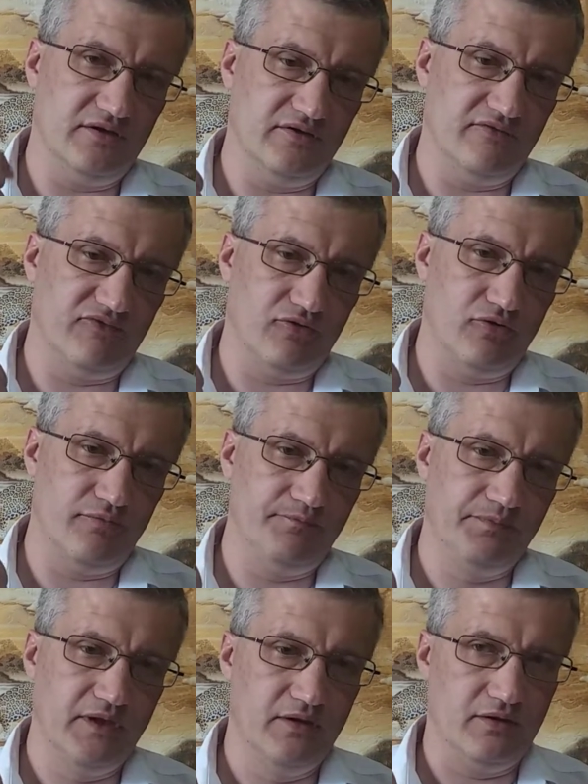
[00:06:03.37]
from
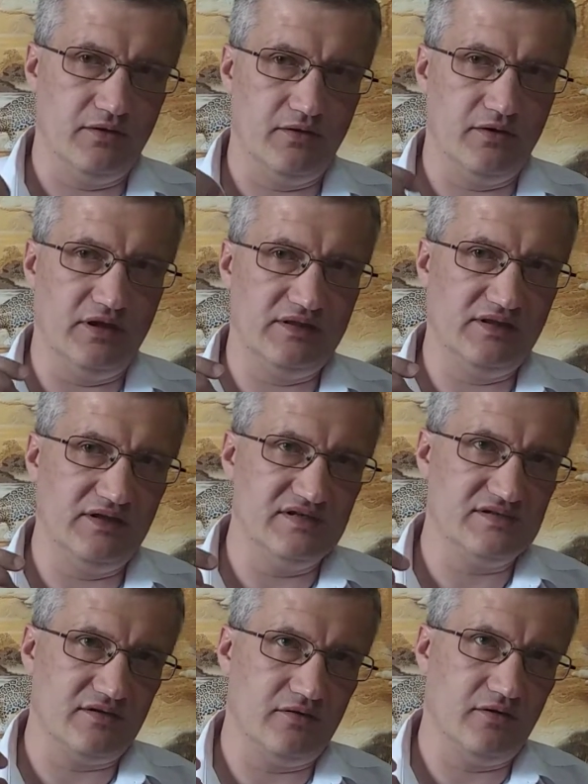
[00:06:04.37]
at
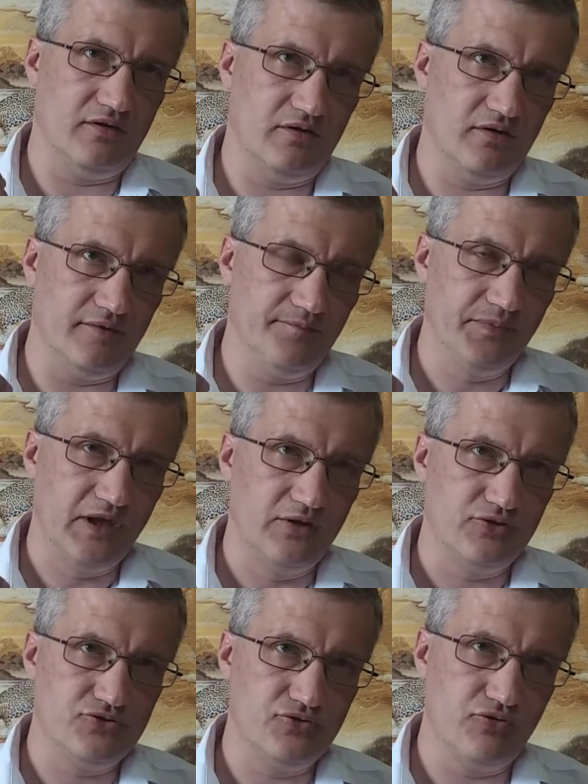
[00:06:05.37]
least
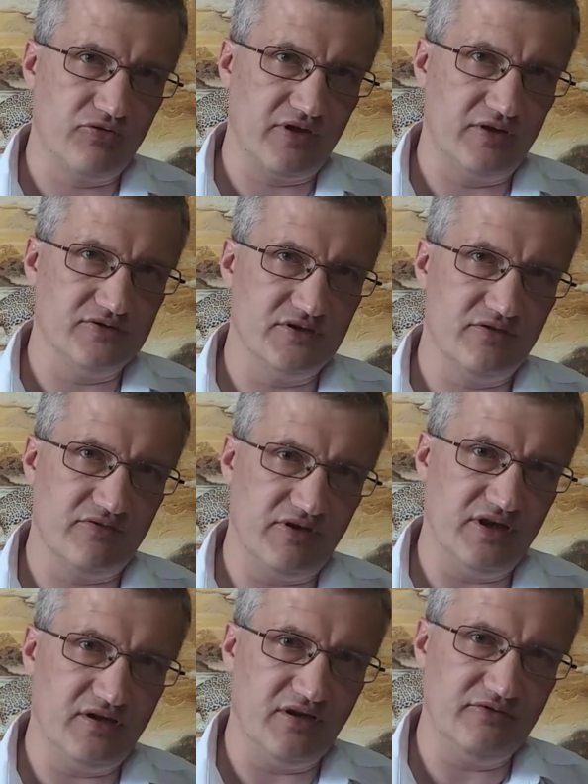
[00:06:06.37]

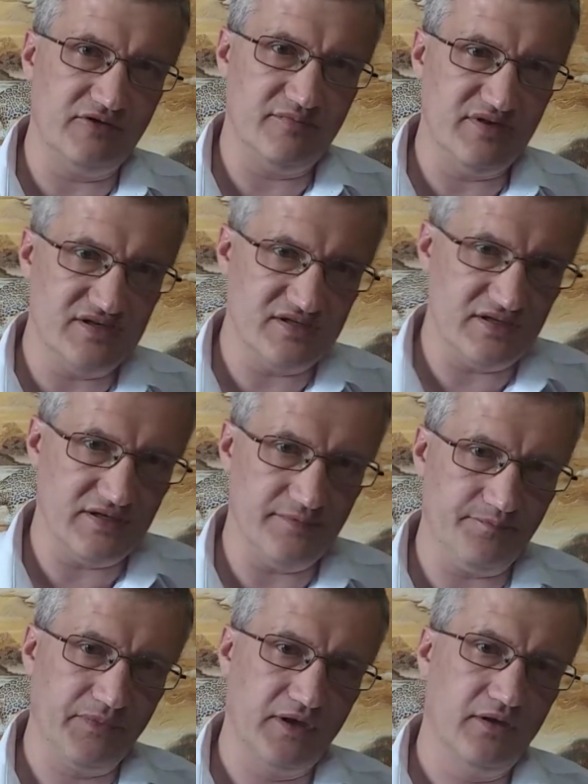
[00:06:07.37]
2300 BC.